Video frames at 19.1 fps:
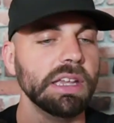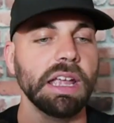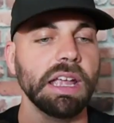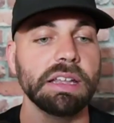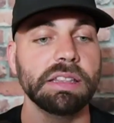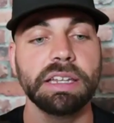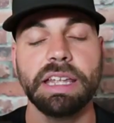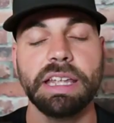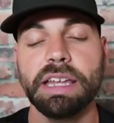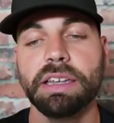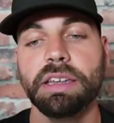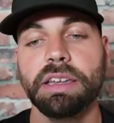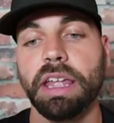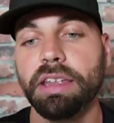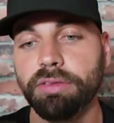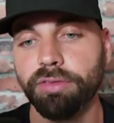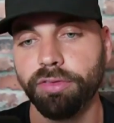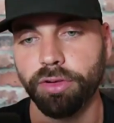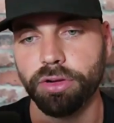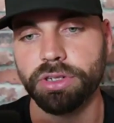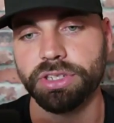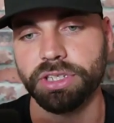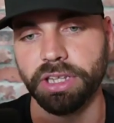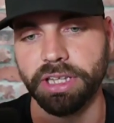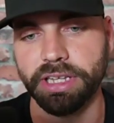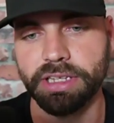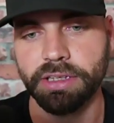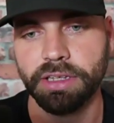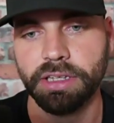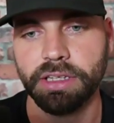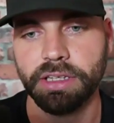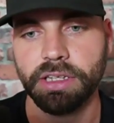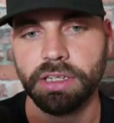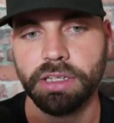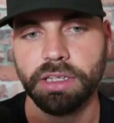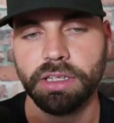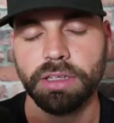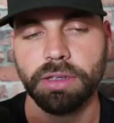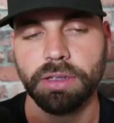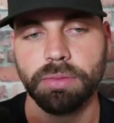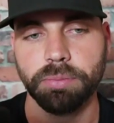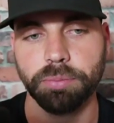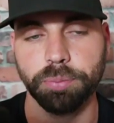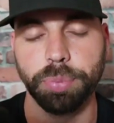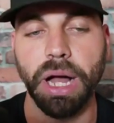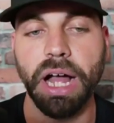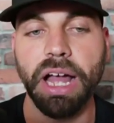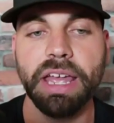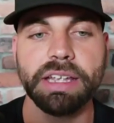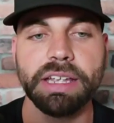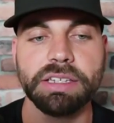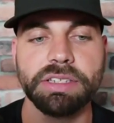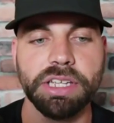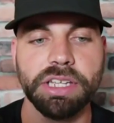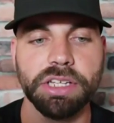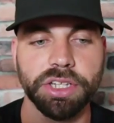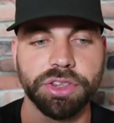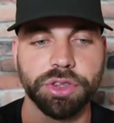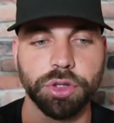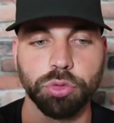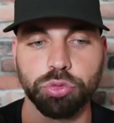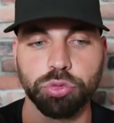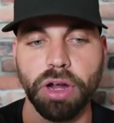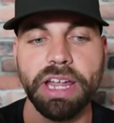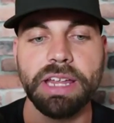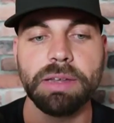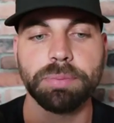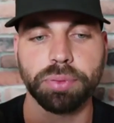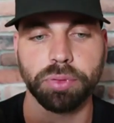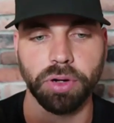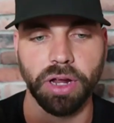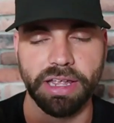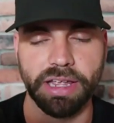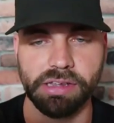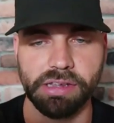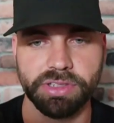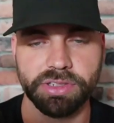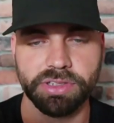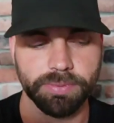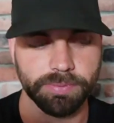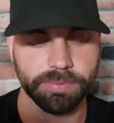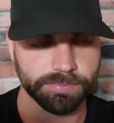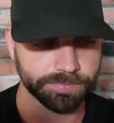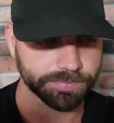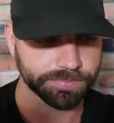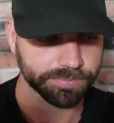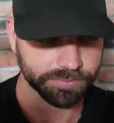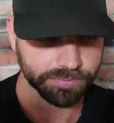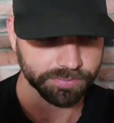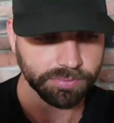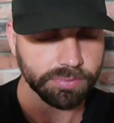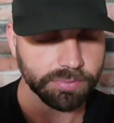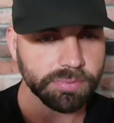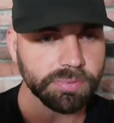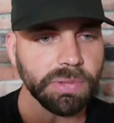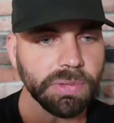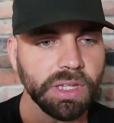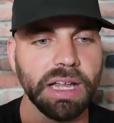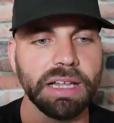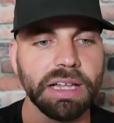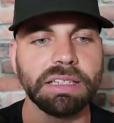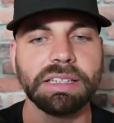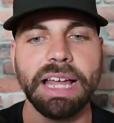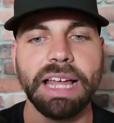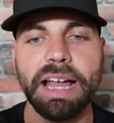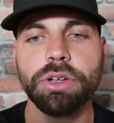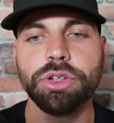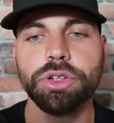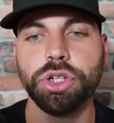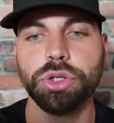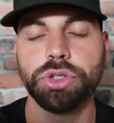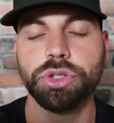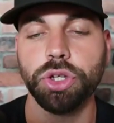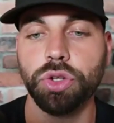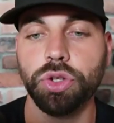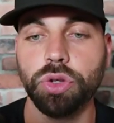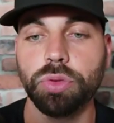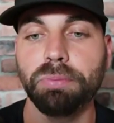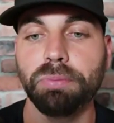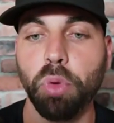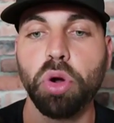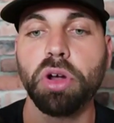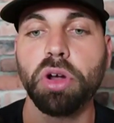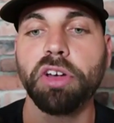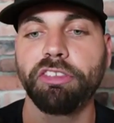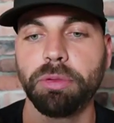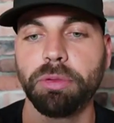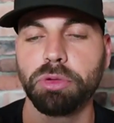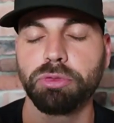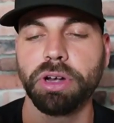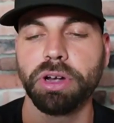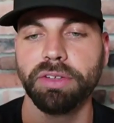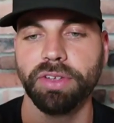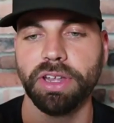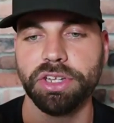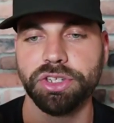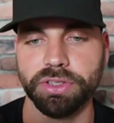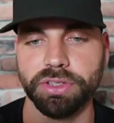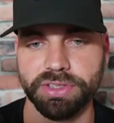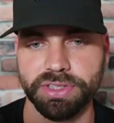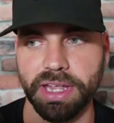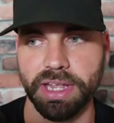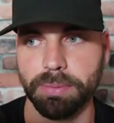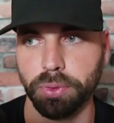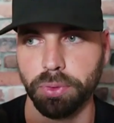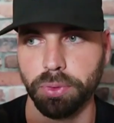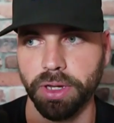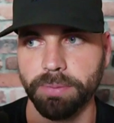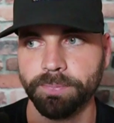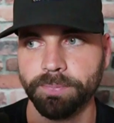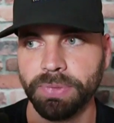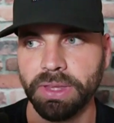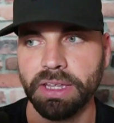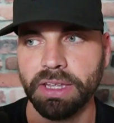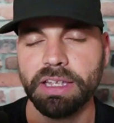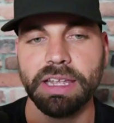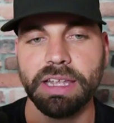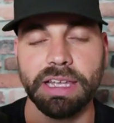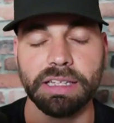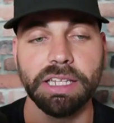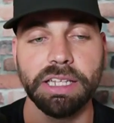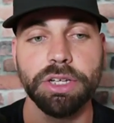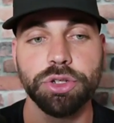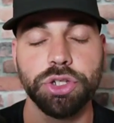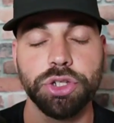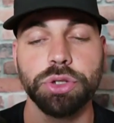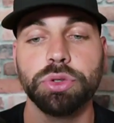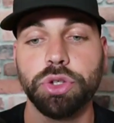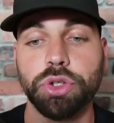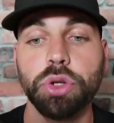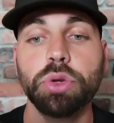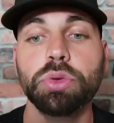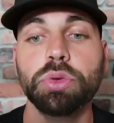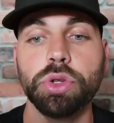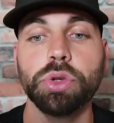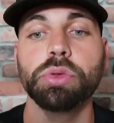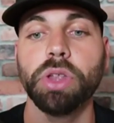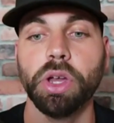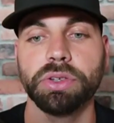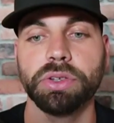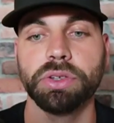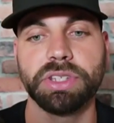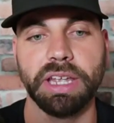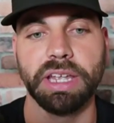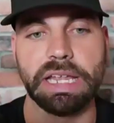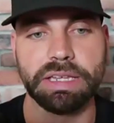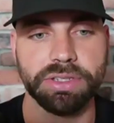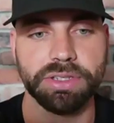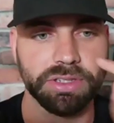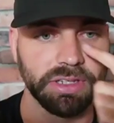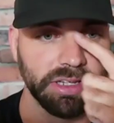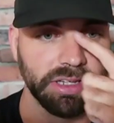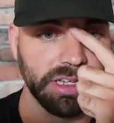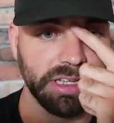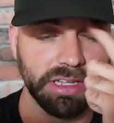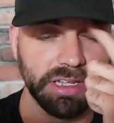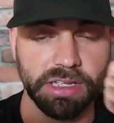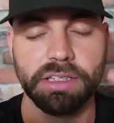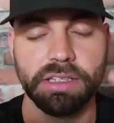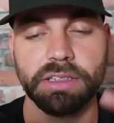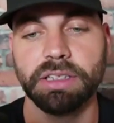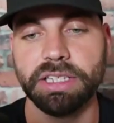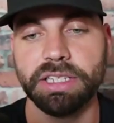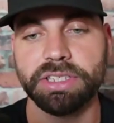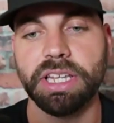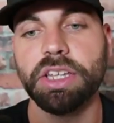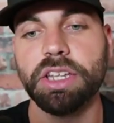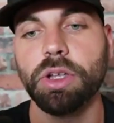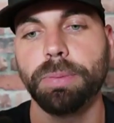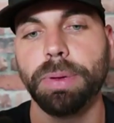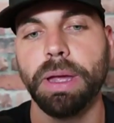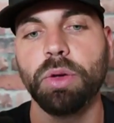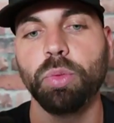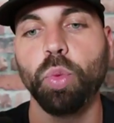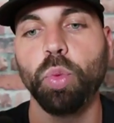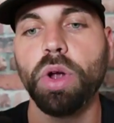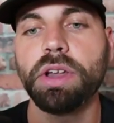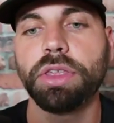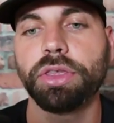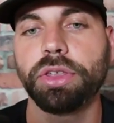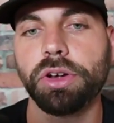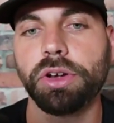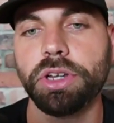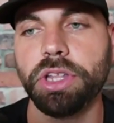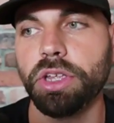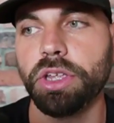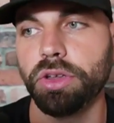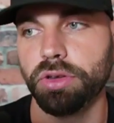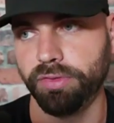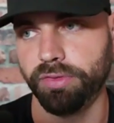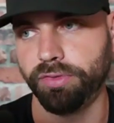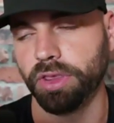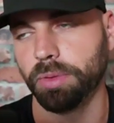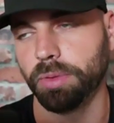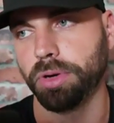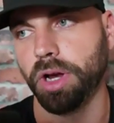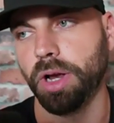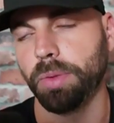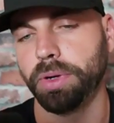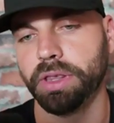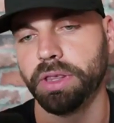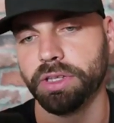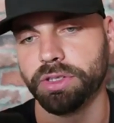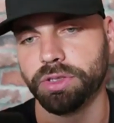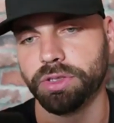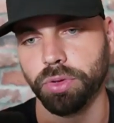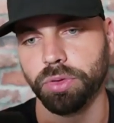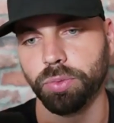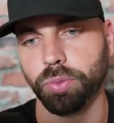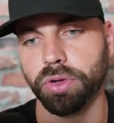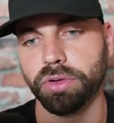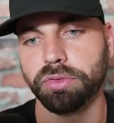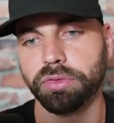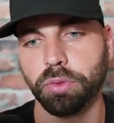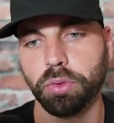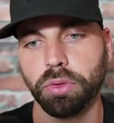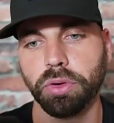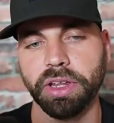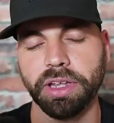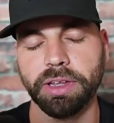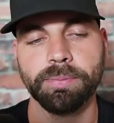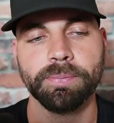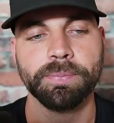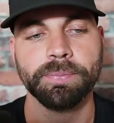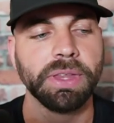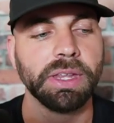And again, inversely, buying a deal at the right price allows you to do more from a renovation standpoint. It allows you to do those things. Let's say you pay 130 a unit for the property that's worth 140.